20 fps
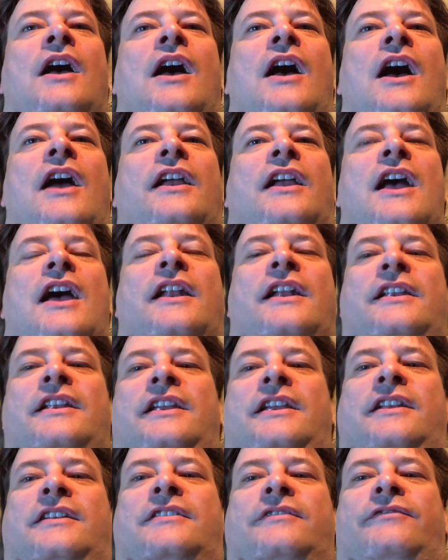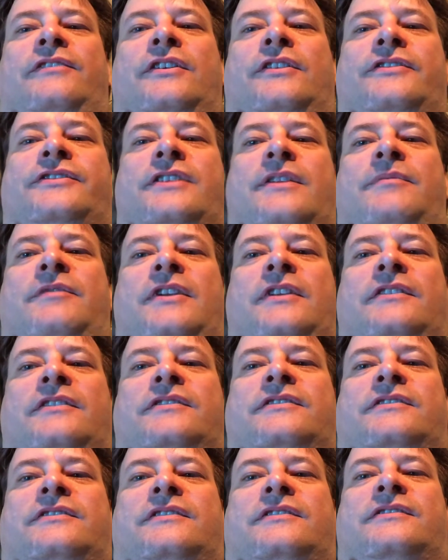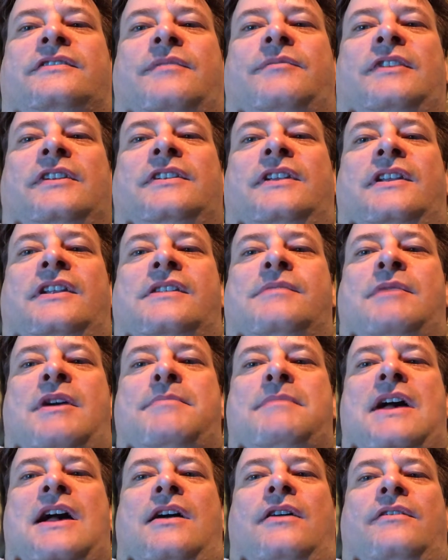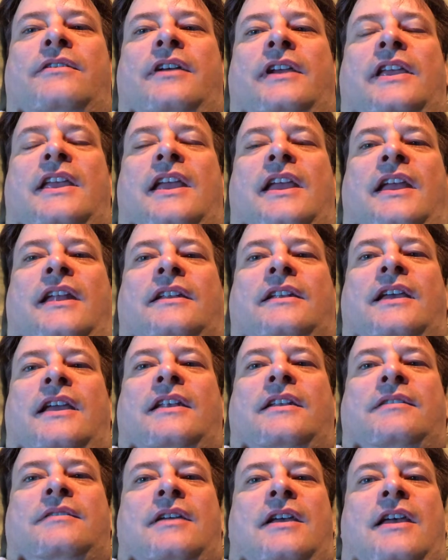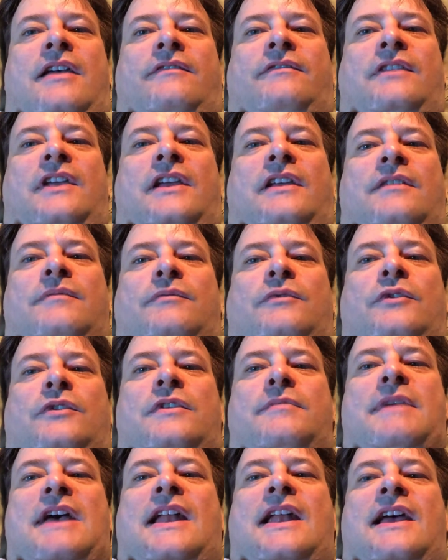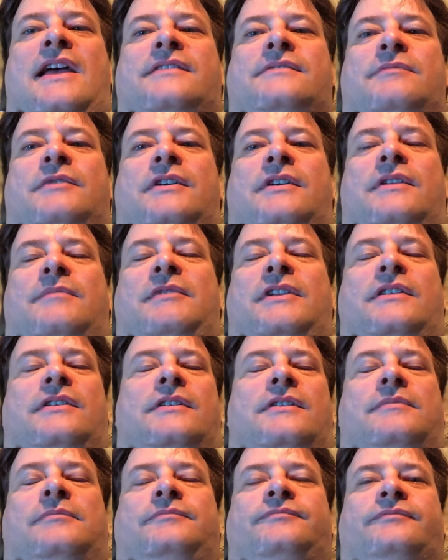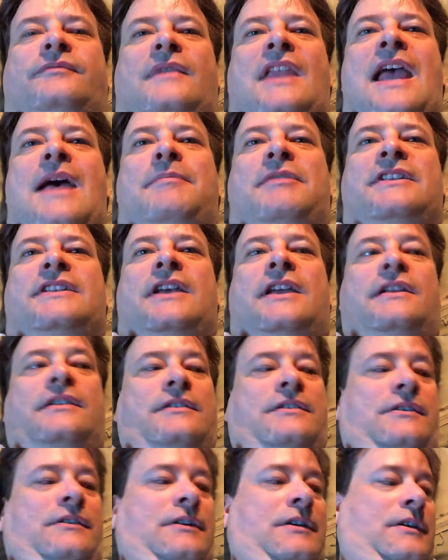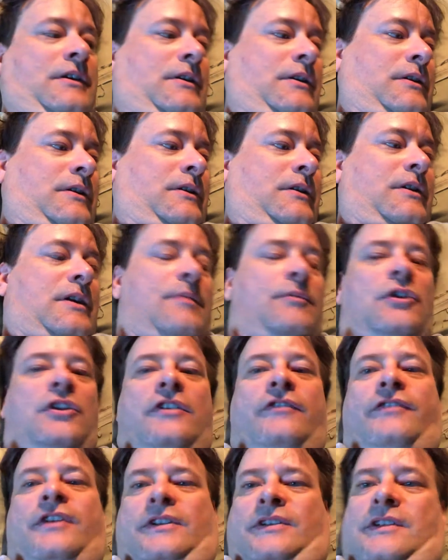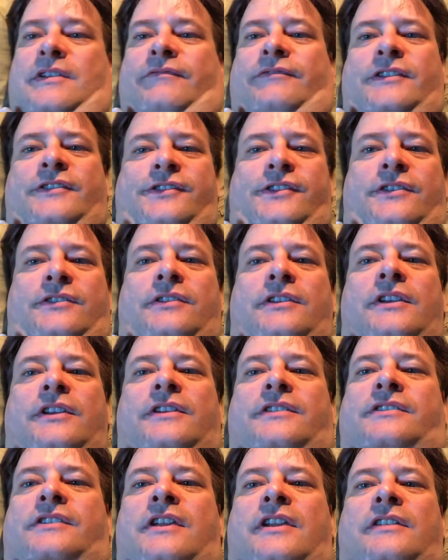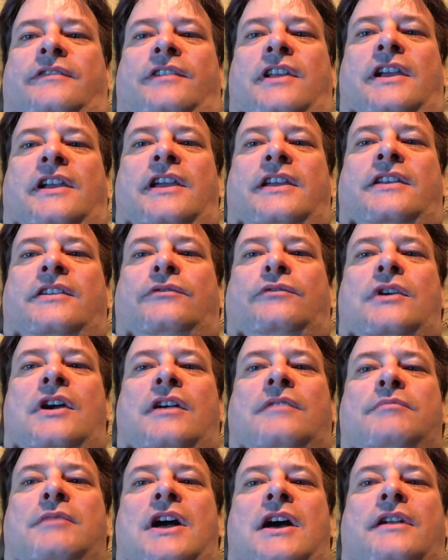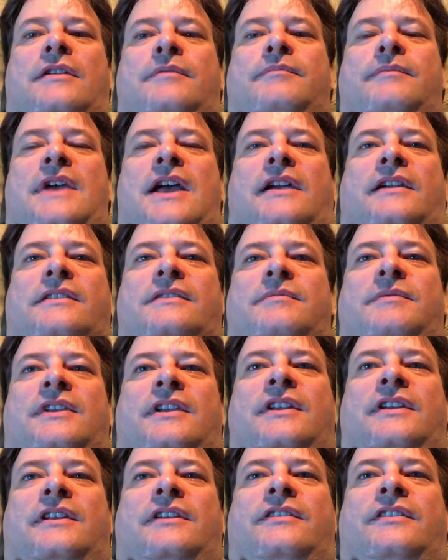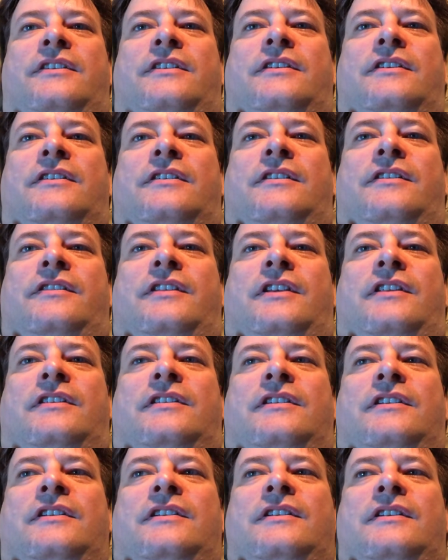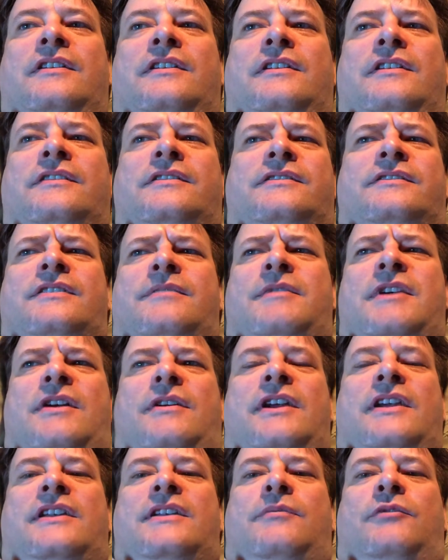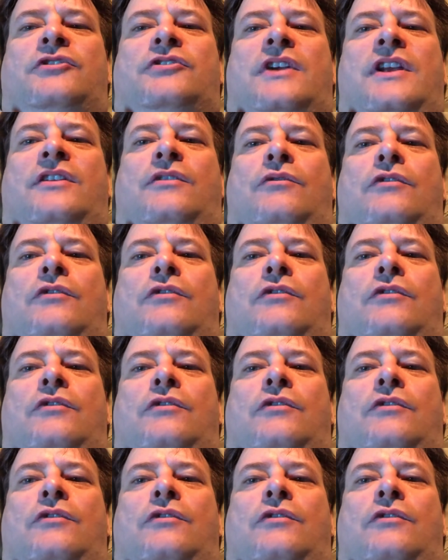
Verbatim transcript: I kind of need to feel something, something to get in my mouth. I can't, I, I have like a really bad asthma, I mean, um, appetite. I'm really fucked up physically. It's kind of like I hit rock bottom back at the beginning of the year and then somehow I kept trying to